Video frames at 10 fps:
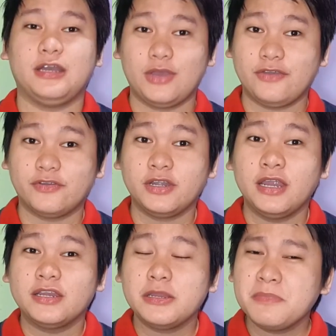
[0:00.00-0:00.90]

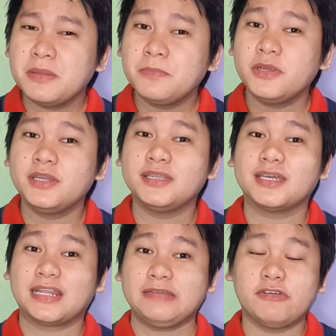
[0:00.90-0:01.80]
However, remember that
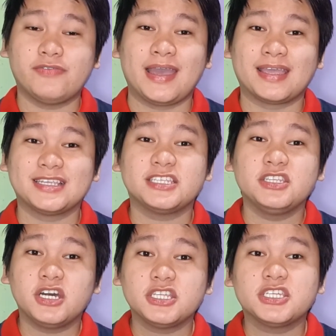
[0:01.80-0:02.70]
the claim of fact is
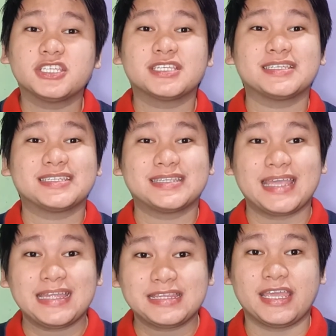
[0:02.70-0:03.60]
not just
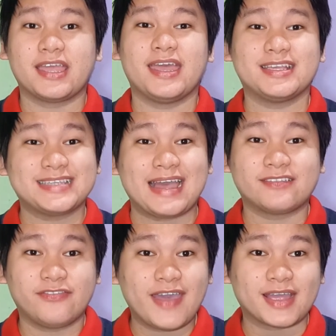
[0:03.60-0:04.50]
stating
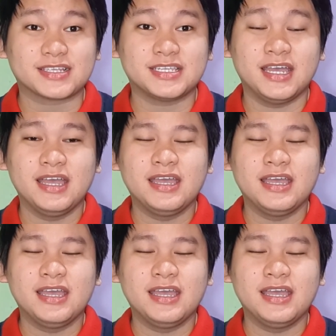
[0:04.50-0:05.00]
exact facts.